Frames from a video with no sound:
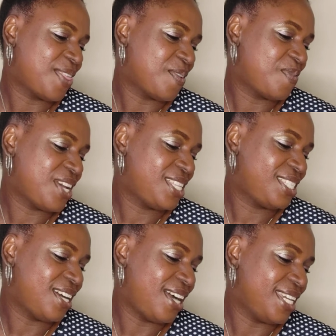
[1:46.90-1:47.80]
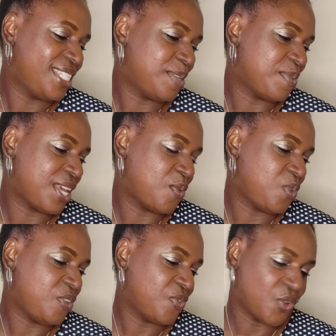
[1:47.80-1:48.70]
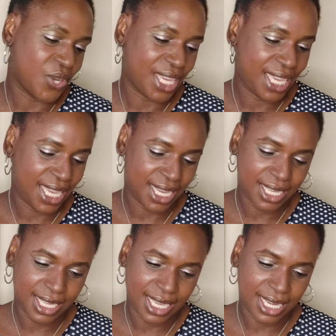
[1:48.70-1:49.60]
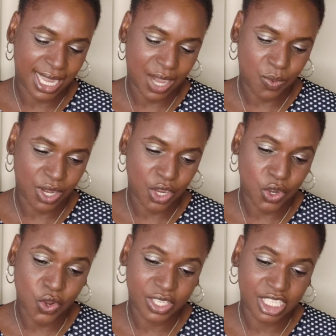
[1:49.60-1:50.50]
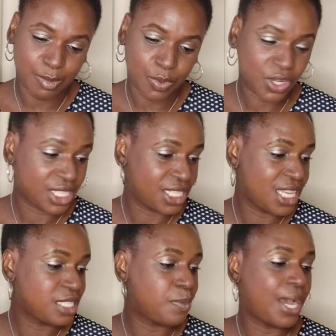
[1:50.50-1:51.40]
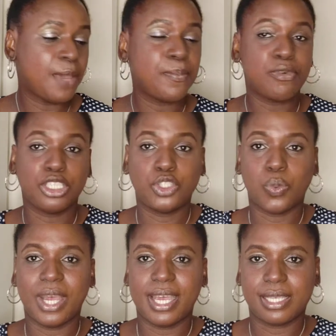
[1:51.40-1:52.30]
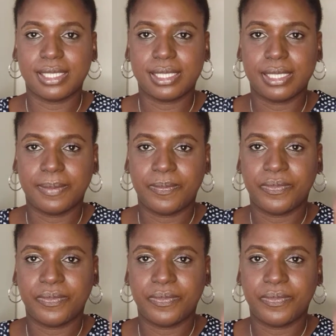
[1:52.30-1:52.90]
The first item that we've got here in our glossy box is by Brushworks.